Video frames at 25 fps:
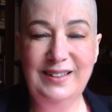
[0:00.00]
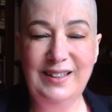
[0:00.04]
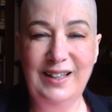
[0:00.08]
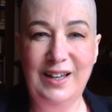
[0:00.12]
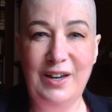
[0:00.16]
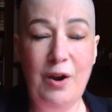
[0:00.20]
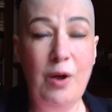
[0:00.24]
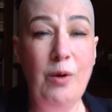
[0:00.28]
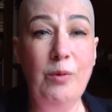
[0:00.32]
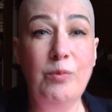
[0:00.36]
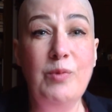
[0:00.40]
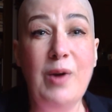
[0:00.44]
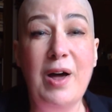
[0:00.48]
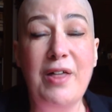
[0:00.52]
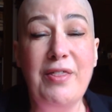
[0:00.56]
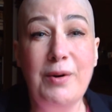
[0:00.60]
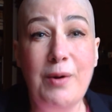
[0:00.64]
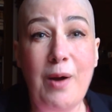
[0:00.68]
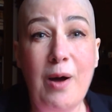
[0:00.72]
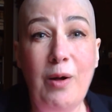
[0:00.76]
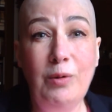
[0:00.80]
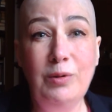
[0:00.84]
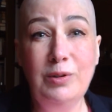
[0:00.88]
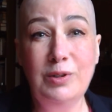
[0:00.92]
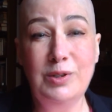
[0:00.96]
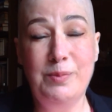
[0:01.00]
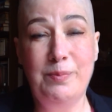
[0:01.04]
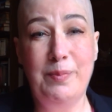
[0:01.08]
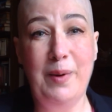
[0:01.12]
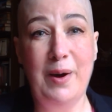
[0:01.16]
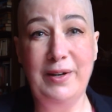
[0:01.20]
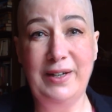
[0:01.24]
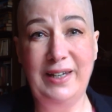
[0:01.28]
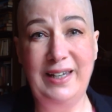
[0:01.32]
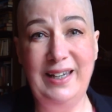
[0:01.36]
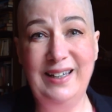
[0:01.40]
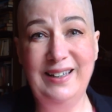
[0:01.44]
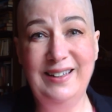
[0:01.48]
and a rather old
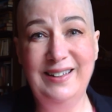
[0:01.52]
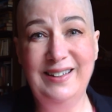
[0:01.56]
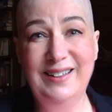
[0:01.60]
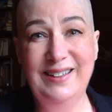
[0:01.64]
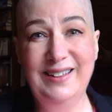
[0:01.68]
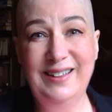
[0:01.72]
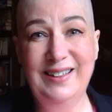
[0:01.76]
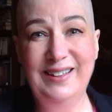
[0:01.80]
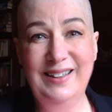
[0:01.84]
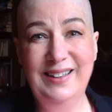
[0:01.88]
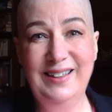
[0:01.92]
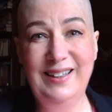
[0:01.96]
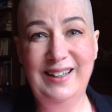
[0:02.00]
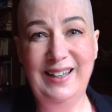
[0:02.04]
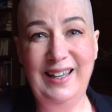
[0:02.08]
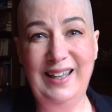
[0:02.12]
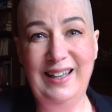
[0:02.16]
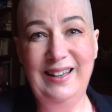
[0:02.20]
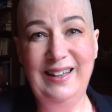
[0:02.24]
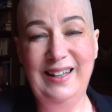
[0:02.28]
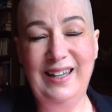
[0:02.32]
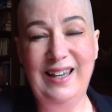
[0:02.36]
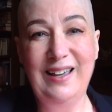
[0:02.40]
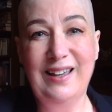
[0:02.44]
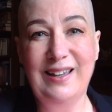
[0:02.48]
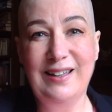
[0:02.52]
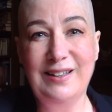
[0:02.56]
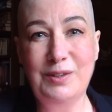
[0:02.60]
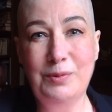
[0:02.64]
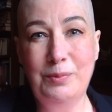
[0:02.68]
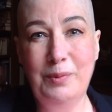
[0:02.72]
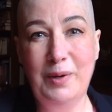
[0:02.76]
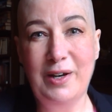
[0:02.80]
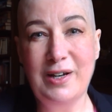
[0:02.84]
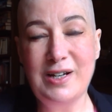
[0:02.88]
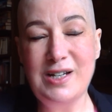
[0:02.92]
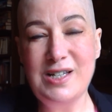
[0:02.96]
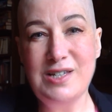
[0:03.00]
body, in the
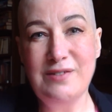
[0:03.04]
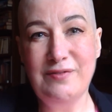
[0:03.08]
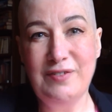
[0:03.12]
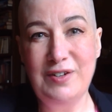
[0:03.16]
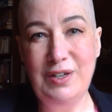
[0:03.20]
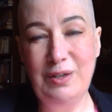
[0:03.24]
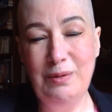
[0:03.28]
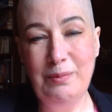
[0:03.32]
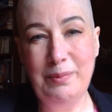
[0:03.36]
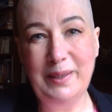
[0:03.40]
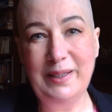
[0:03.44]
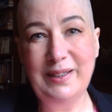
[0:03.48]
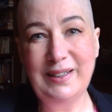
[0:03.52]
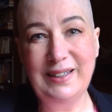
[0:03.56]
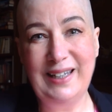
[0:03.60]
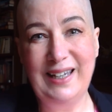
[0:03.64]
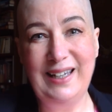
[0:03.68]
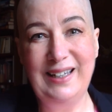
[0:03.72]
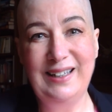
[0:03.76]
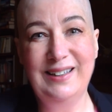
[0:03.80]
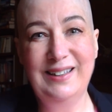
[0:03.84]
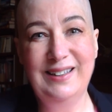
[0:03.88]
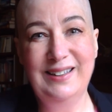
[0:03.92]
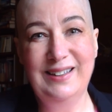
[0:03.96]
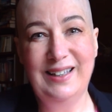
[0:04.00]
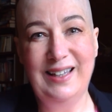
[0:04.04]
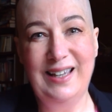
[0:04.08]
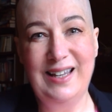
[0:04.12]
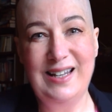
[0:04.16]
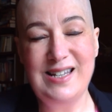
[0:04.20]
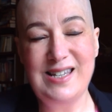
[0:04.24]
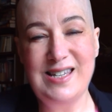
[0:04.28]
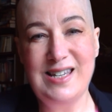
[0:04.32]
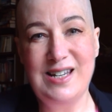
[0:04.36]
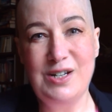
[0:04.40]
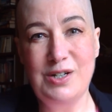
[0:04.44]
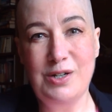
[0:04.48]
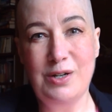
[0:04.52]
earthworks of a new building in
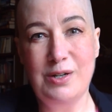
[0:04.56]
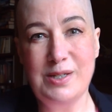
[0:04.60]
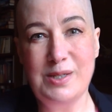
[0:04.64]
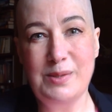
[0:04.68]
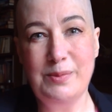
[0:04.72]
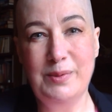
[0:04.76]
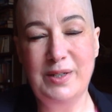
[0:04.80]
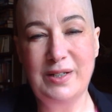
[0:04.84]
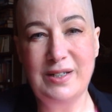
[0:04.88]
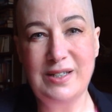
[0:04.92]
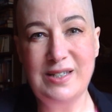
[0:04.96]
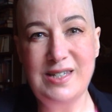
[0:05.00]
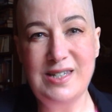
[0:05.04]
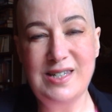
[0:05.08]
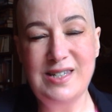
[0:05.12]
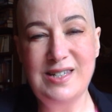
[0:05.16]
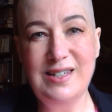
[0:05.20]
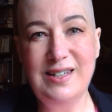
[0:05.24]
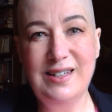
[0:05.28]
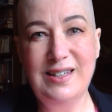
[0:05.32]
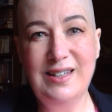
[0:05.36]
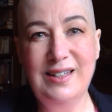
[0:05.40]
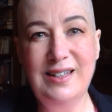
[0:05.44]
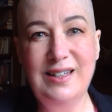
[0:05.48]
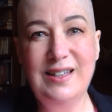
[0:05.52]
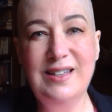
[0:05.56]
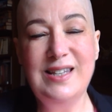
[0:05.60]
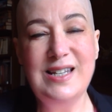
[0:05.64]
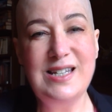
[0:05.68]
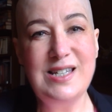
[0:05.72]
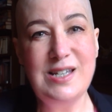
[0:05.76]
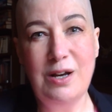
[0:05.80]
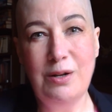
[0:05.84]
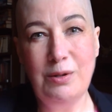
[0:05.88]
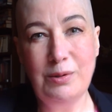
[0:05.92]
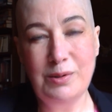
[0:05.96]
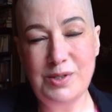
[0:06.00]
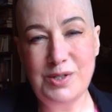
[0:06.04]
St Oswald's, this
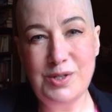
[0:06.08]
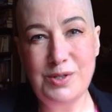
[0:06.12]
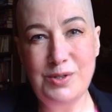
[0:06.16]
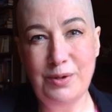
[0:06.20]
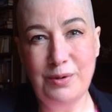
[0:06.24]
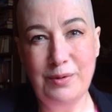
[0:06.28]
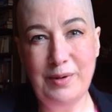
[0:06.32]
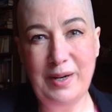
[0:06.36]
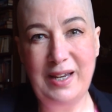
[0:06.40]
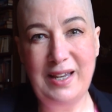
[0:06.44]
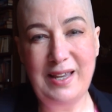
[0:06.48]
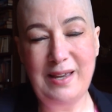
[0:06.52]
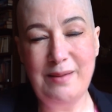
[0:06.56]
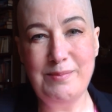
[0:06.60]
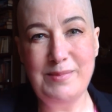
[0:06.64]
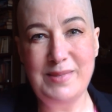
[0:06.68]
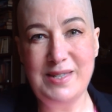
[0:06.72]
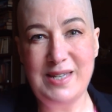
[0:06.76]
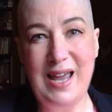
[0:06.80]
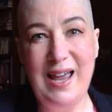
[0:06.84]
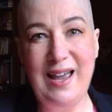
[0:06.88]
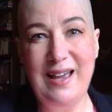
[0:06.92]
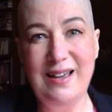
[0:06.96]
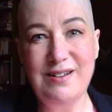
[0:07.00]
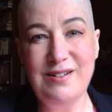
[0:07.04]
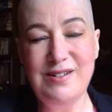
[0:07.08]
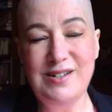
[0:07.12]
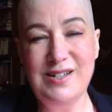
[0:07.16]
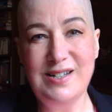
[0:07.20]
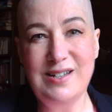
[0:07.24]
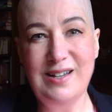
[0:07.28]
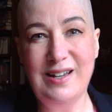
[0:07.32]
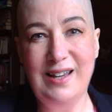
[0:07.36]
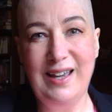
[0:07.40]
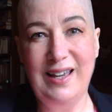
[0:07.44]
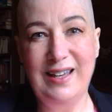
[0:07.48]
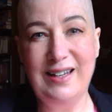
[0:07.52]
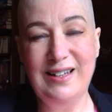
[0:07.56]
old story comes out,
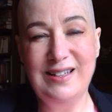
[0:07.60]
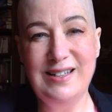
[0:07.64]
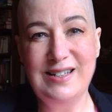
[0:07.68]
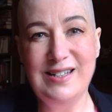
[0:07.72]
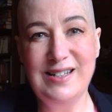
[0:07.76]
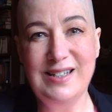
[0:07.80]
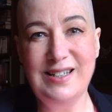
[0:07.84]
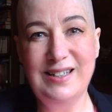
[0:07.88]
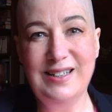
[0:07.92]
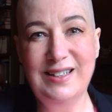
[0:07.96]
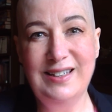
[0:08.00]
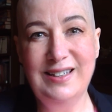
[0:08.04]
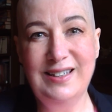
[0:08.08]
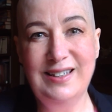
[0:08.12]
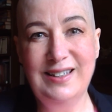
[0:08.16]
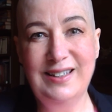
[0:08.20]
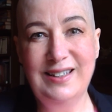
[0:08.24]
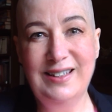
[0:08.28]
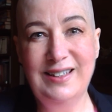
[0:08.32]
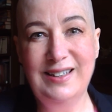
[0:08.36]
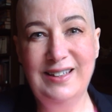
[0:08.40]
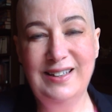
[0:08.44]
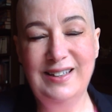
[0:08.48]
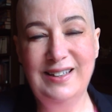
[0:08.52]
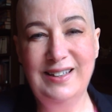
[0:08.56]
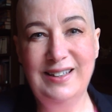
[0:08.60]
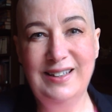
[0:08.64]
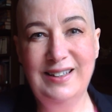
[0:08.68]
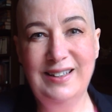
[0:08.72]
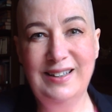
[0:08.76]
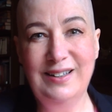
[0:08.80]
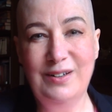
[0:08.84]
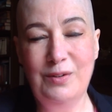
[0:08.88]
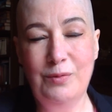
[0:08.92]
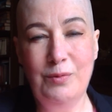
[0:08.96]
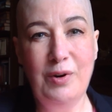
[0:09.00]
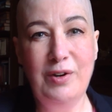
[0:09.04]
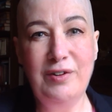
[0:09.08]
and
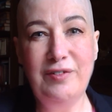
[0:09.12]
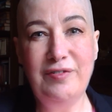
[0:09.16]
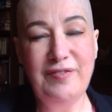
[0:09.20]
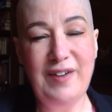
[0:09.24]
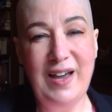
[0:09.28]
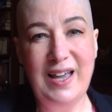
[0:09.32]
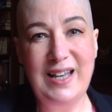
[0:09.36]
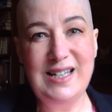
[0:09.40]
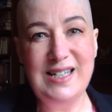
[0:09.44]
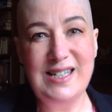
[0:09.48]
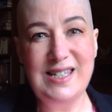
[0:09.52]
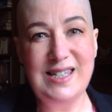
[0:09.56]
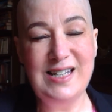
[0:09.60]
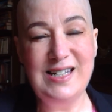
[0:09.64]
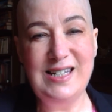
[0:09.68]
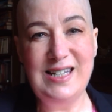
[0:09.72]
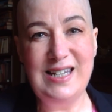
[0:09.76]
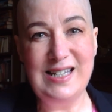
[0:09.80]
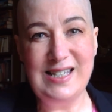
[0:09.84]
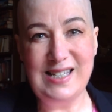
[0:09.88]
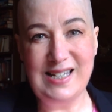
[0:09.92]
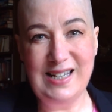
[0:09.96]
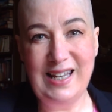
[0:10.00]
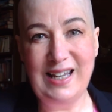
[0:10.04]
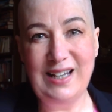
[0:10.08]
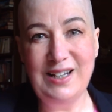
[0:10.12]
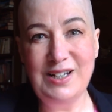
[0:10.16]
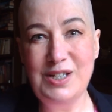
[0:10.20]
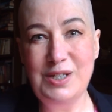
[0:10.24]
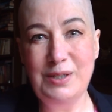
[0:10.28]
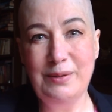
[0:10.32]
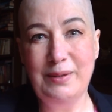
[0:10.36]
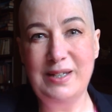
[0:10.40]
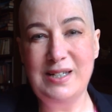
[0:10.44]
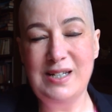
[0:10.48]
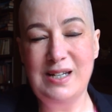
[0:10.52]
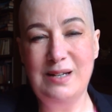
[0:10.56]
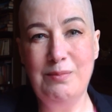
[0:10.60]
Roy finds that he is linked to
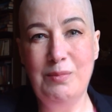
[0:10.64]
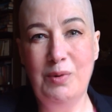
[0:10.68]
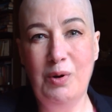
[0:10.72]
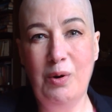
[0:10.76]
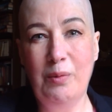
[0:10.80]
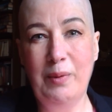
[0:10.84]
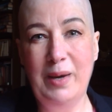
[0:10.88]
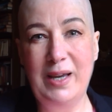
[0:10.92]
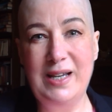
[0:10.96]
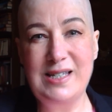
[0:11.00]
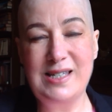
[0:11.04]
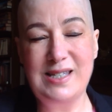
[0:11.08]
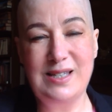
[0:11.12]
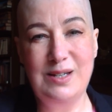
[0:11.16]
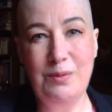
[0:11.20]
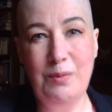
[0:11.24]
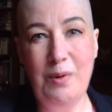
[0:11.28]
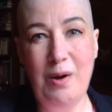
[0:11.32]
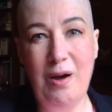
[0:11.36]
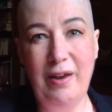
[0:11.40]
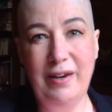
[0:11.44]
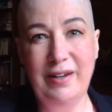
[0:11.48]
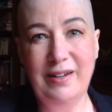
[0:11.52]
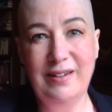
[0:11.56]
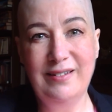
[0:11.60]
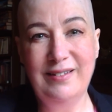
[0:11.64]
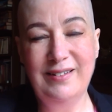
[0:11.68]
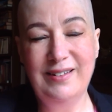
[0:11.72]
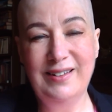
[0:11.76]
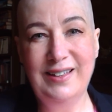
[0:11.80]
it in more ways than one,